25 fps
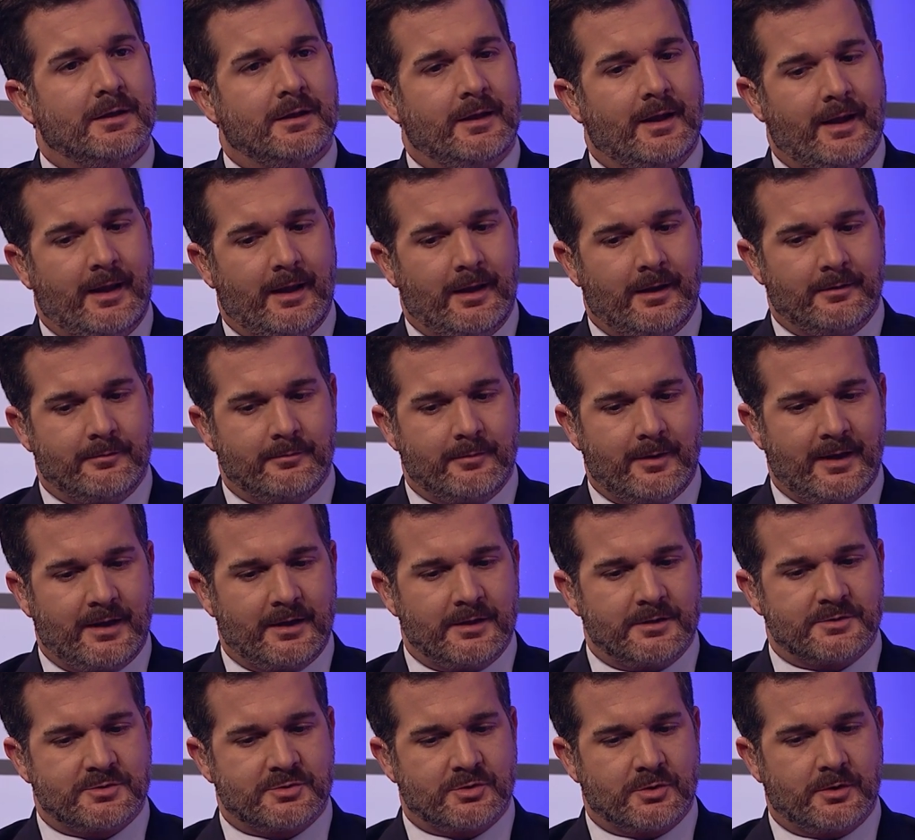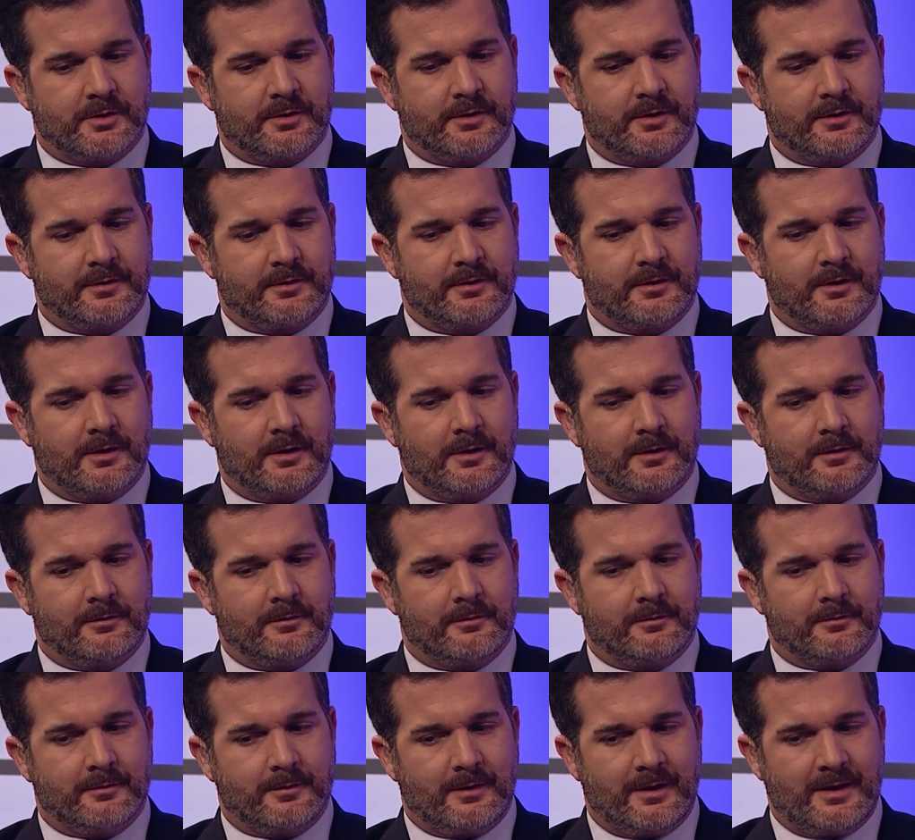and making sure that
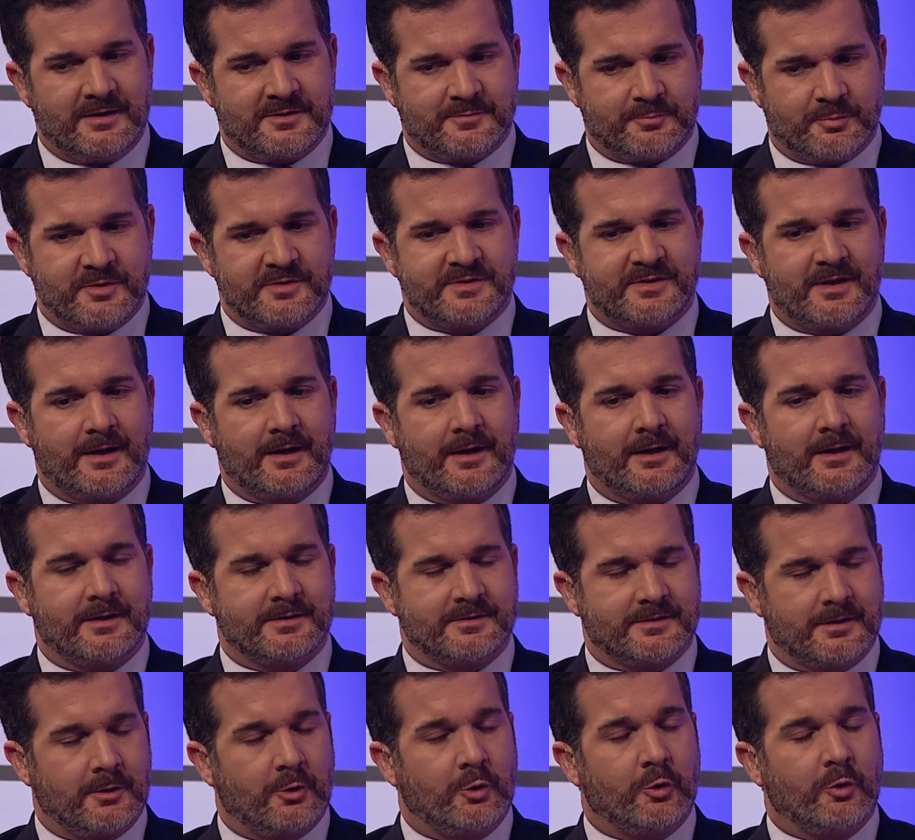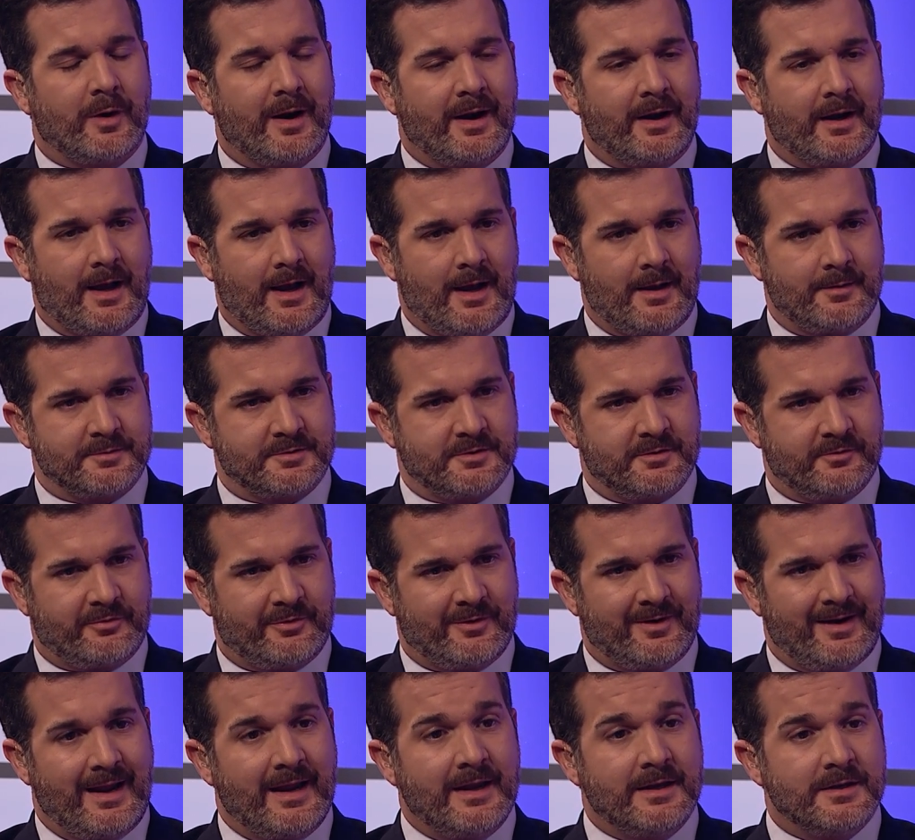it's presented as a great option
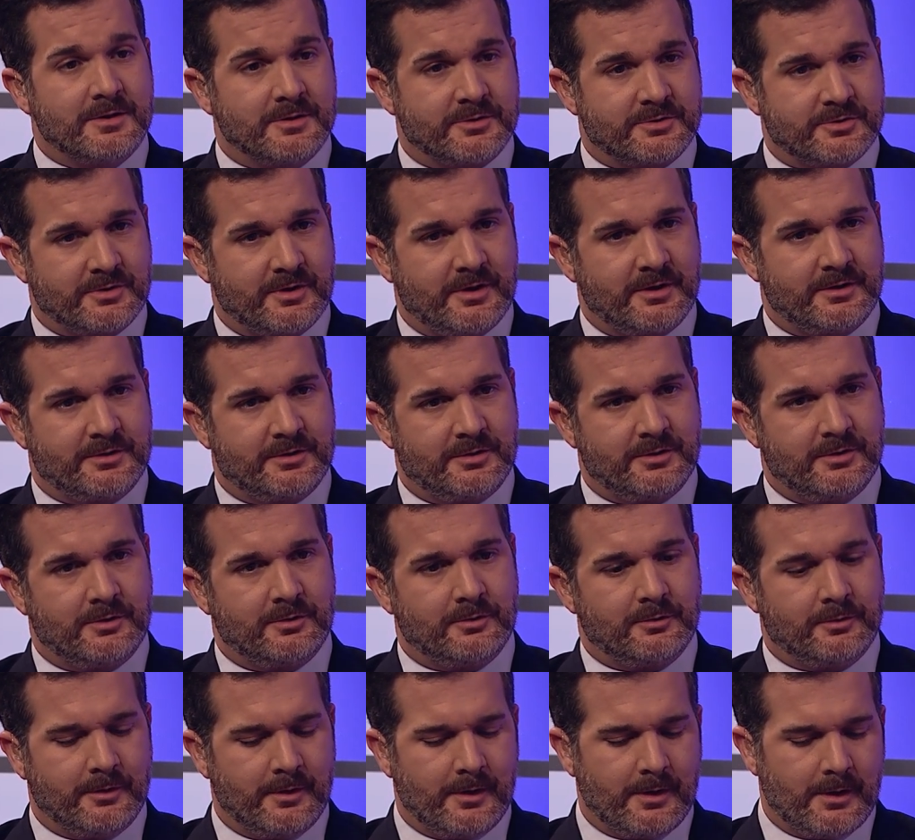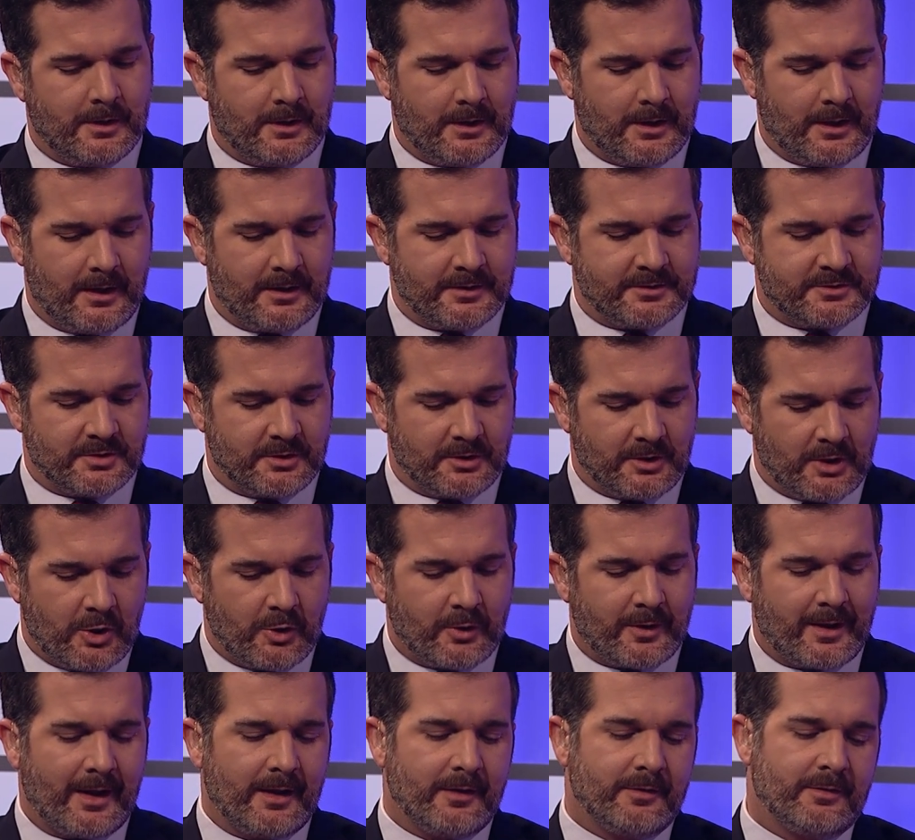for industry to
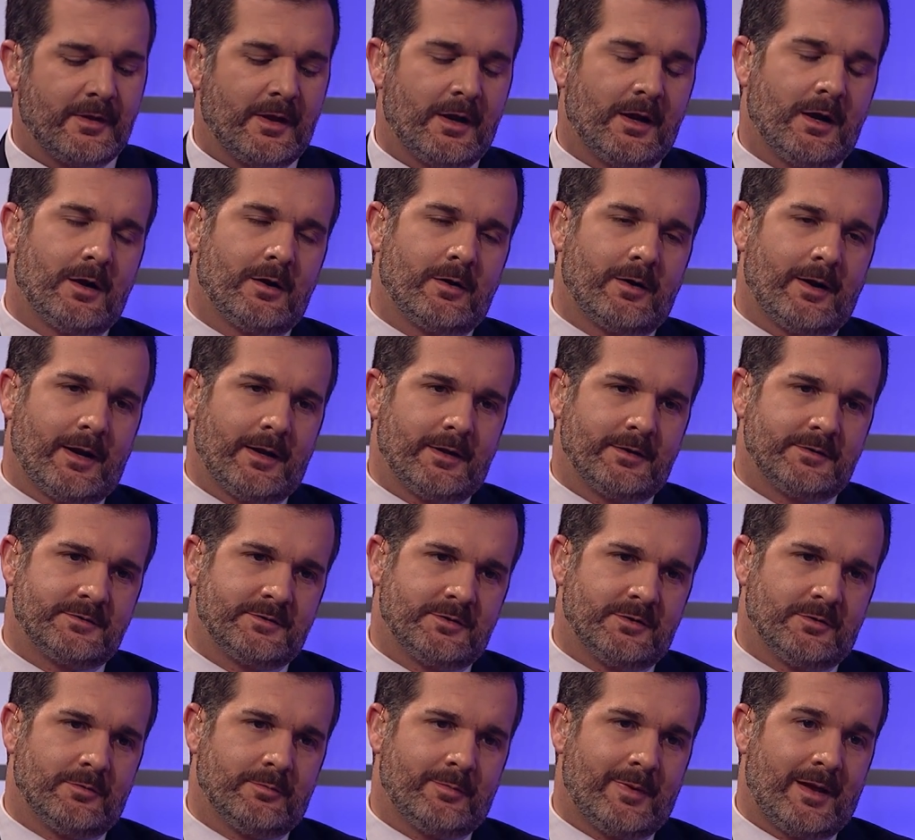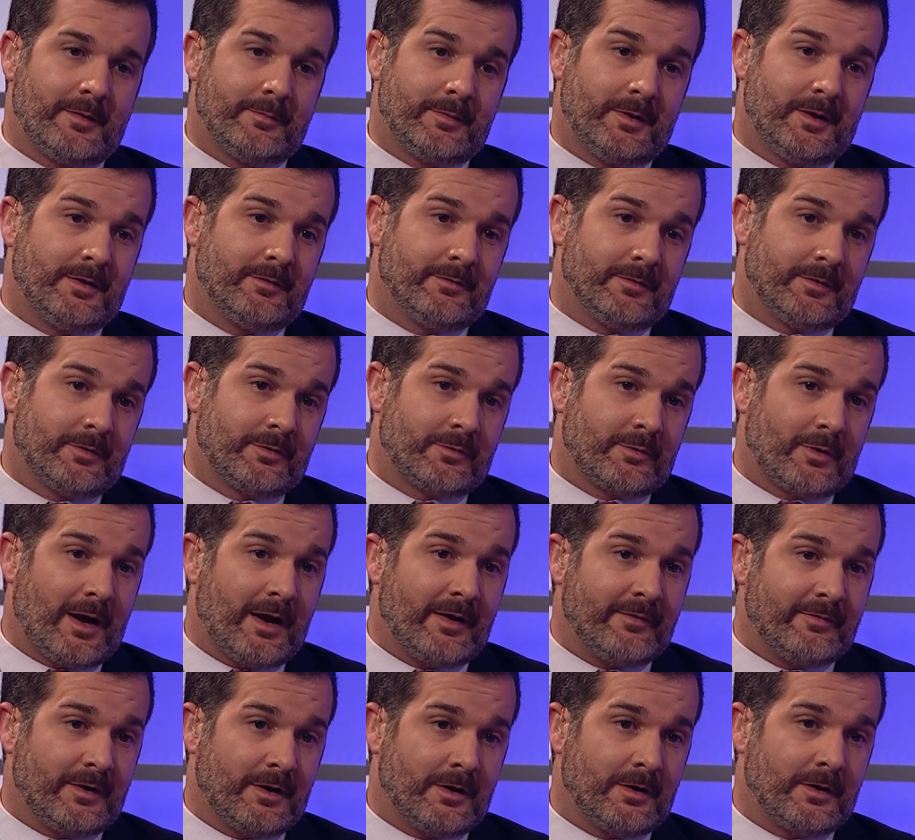locate there and to maybe even
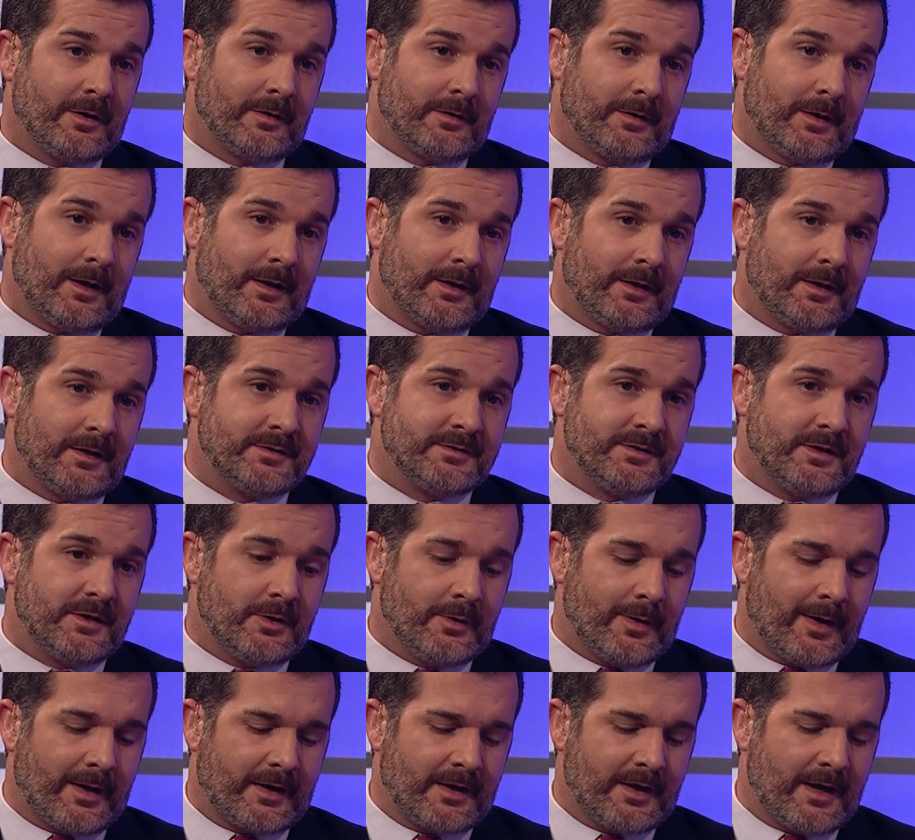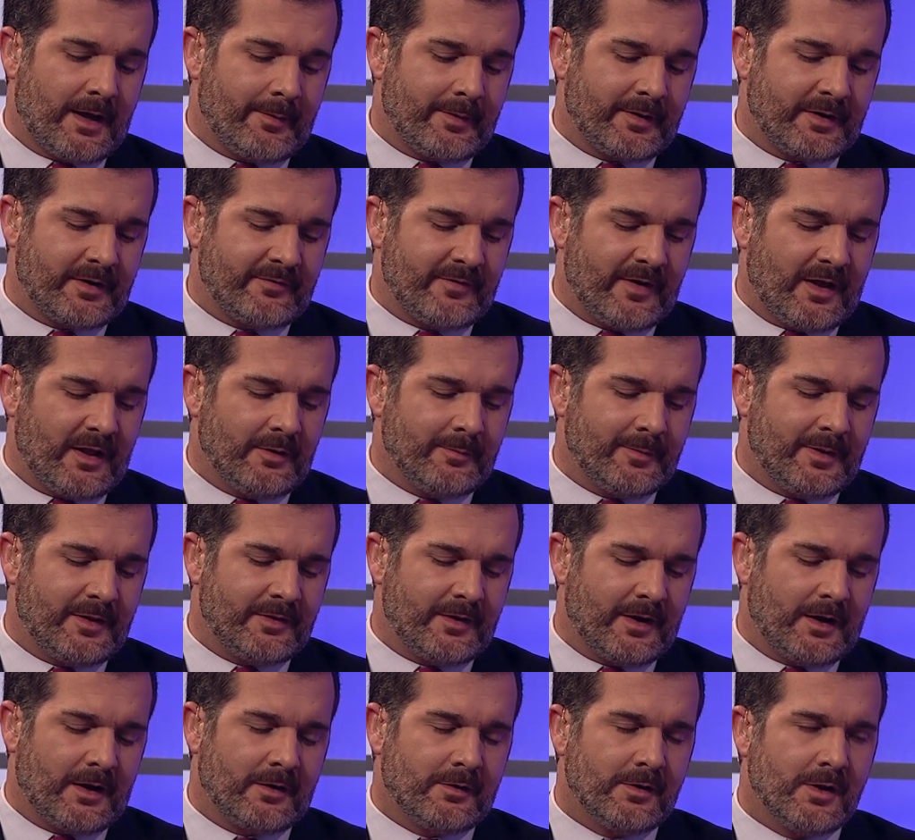thrive there and continue economic development
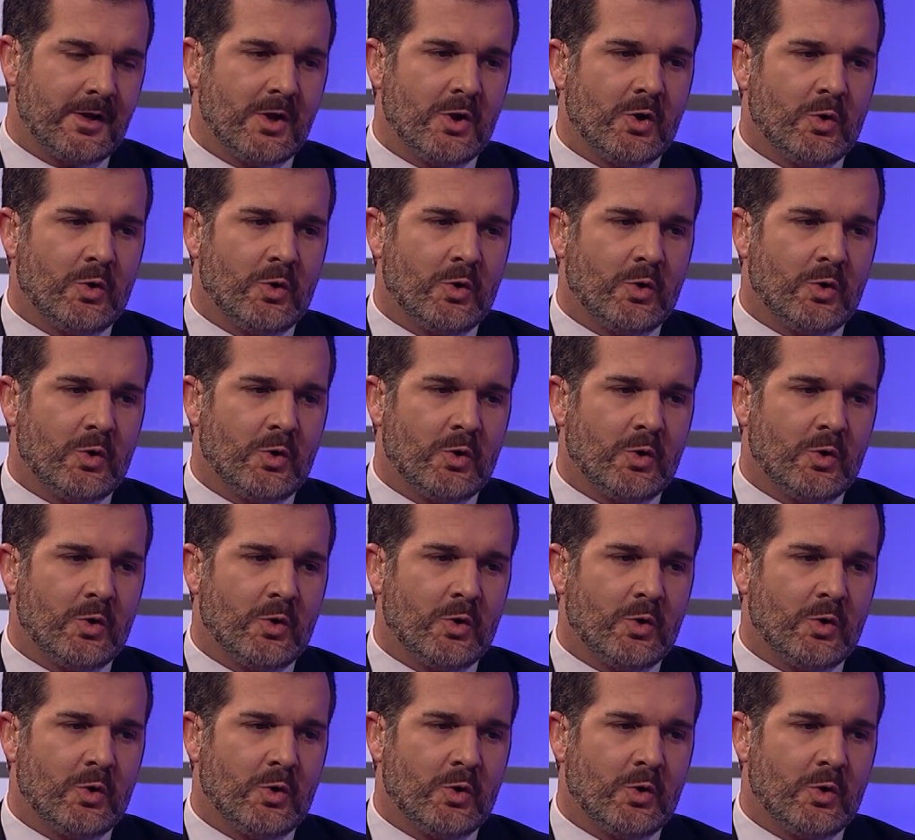there.